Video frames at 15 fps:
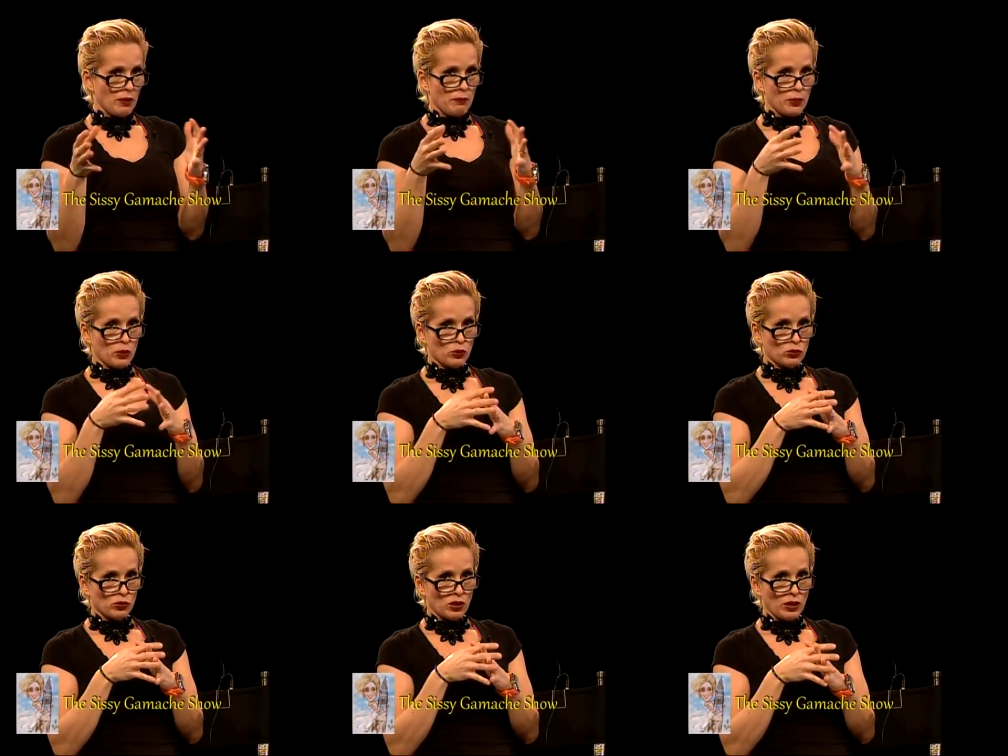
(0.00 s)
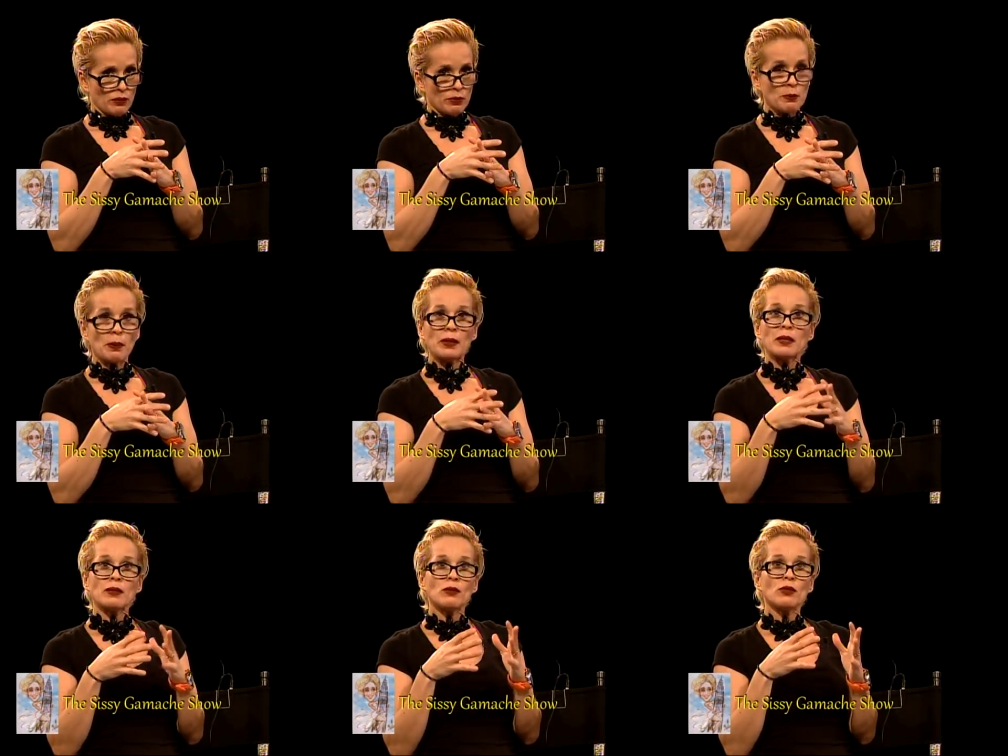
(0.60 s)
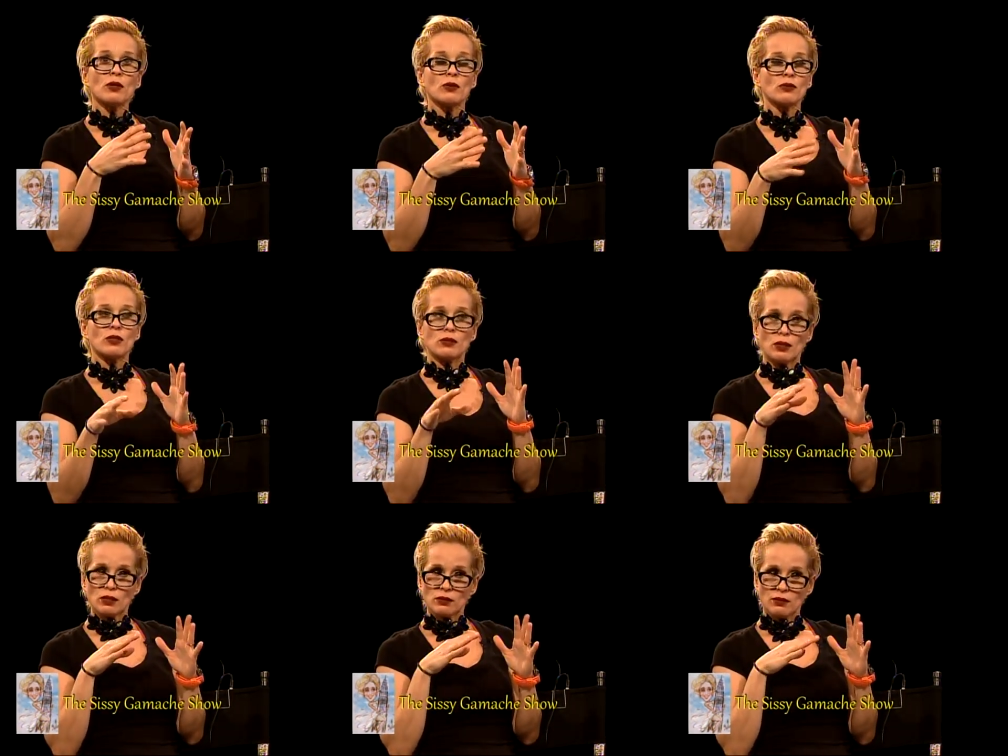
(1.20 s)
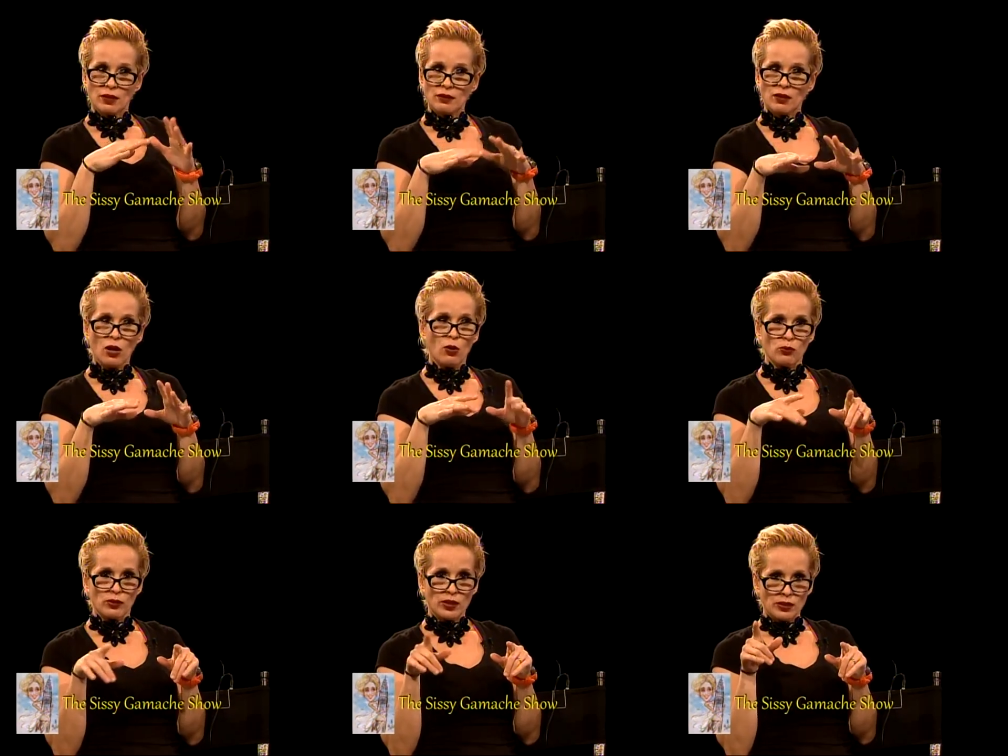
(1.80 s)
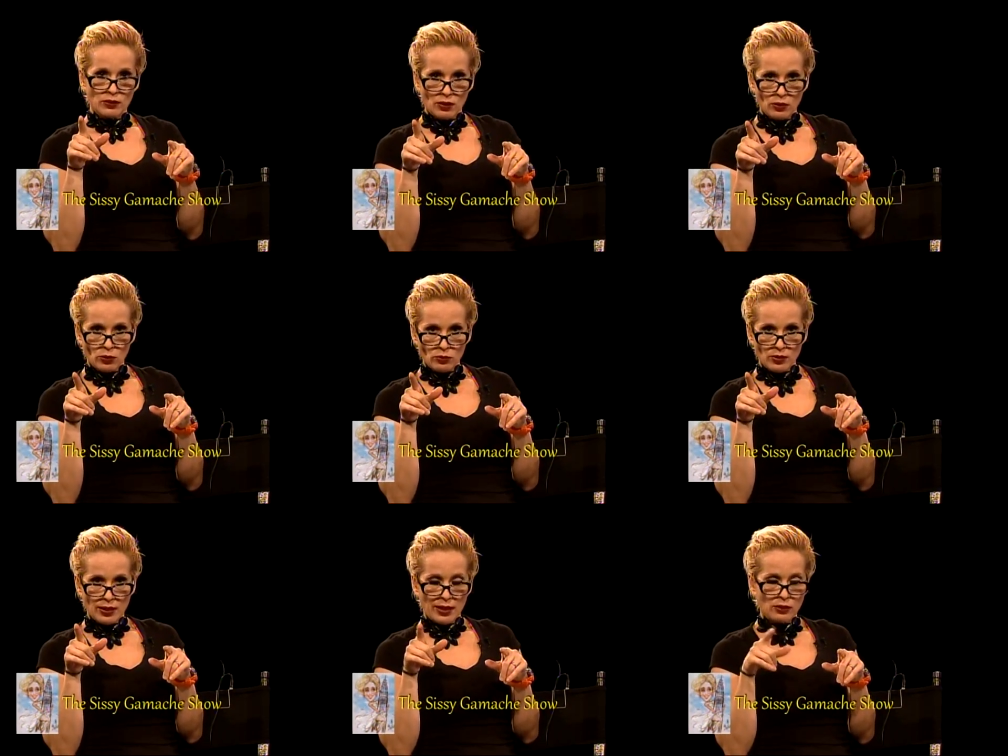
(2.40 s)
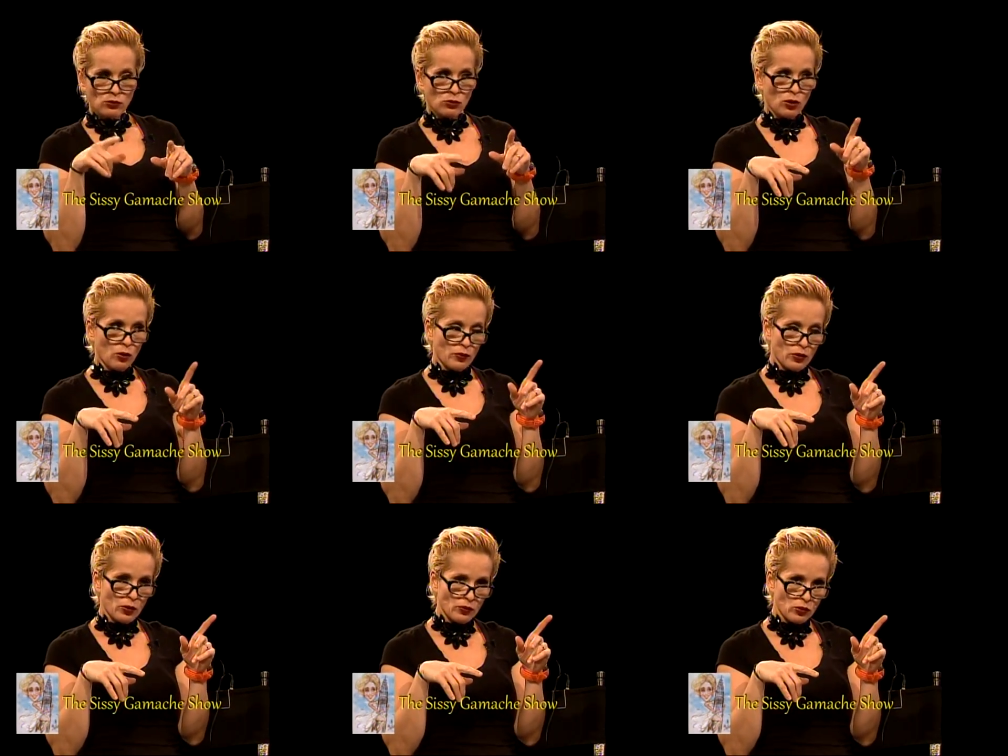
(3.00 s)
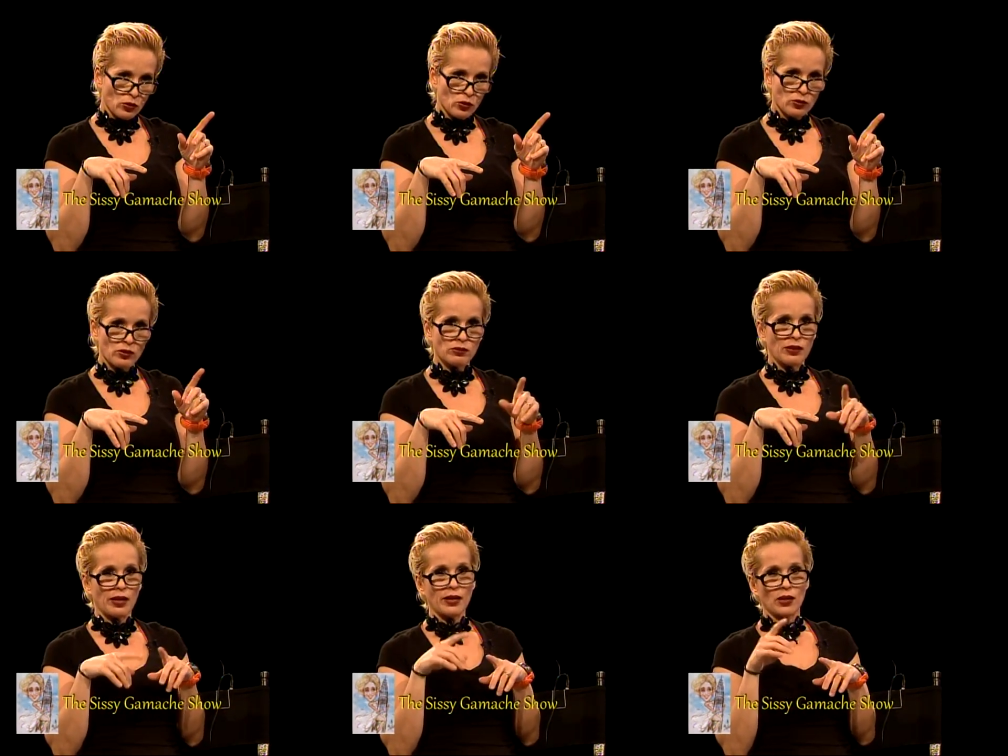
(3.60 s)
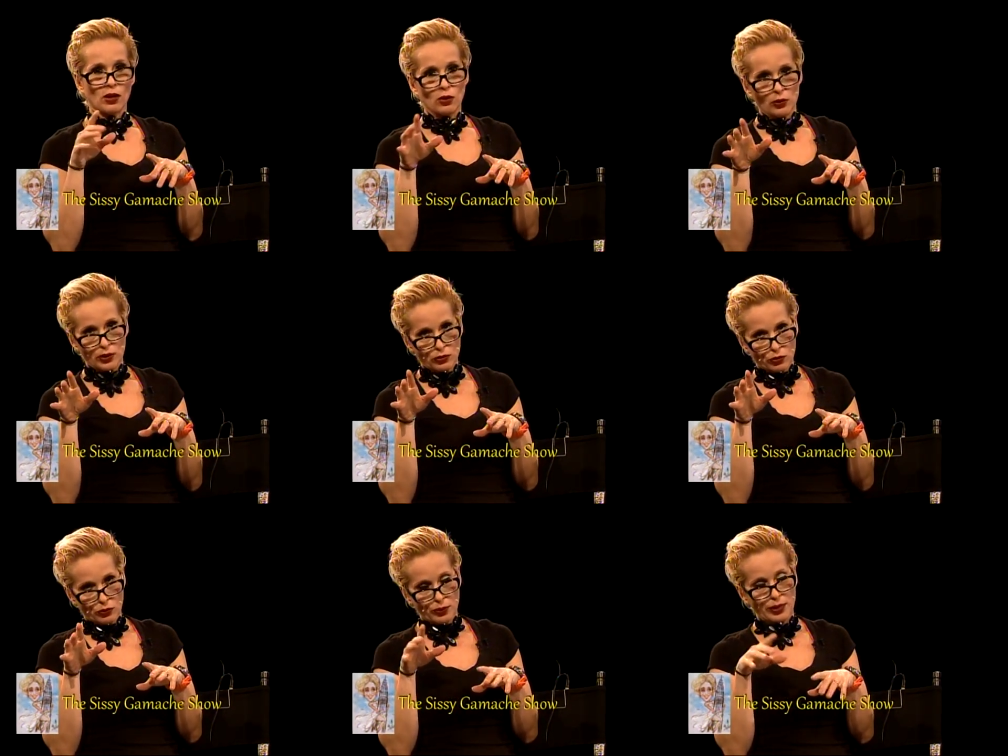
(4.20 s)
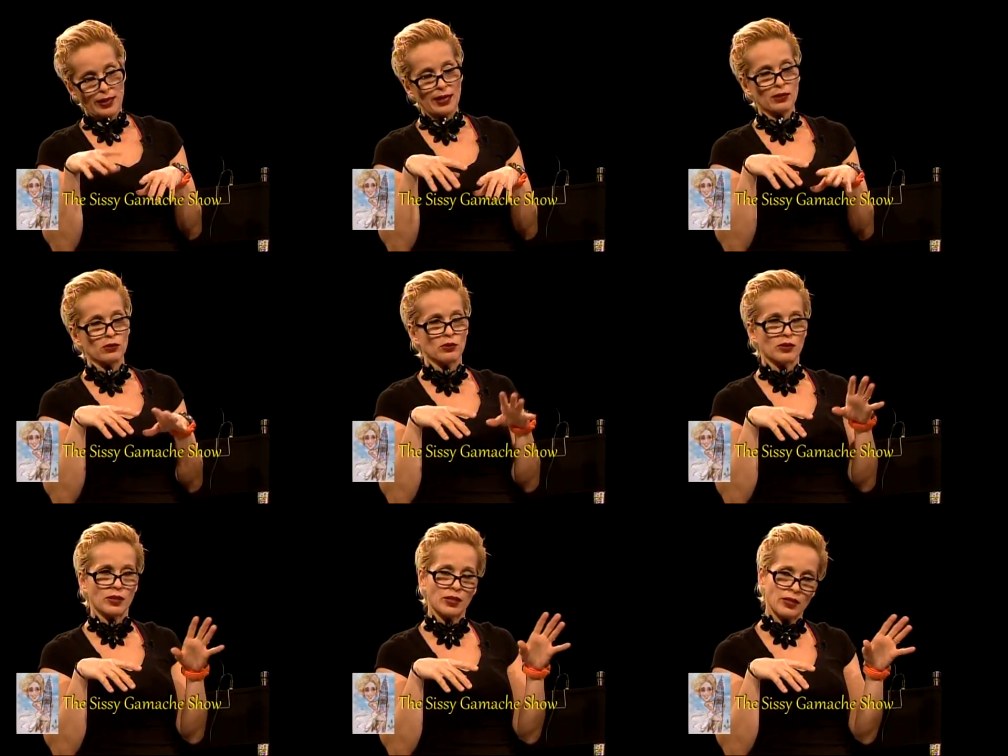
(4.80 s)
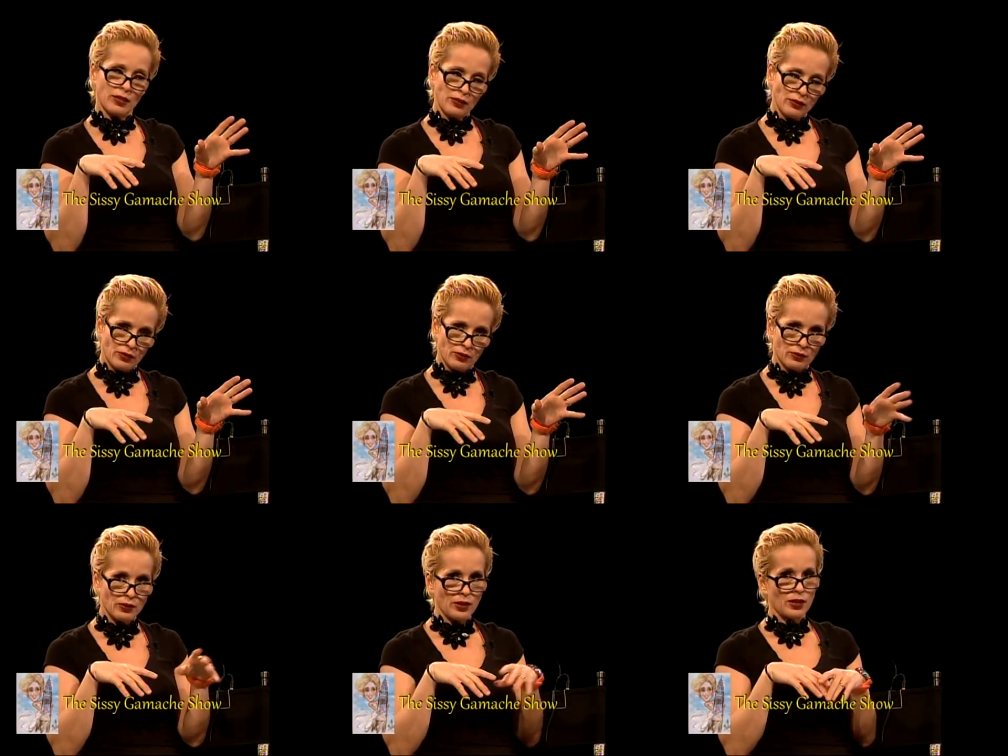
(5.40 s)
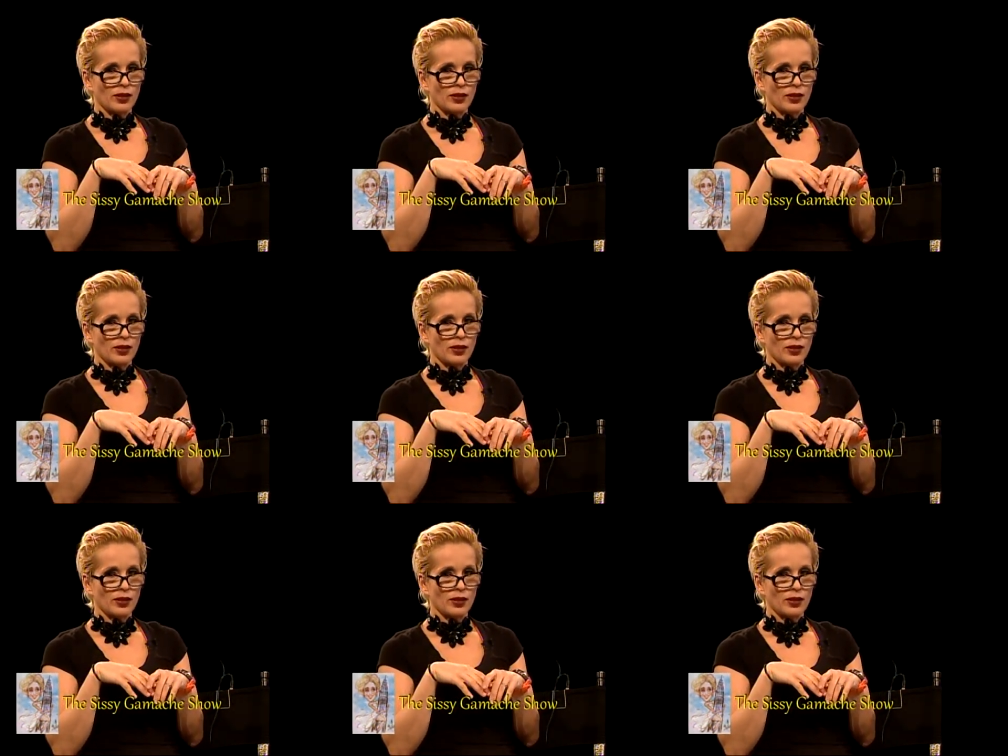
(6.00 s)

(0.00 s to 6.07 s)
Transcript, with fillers: Because everybody, you know, they, they oh, they, they know the actor, oh, they know, you know this guy, oh, he's a great actor, he, you know,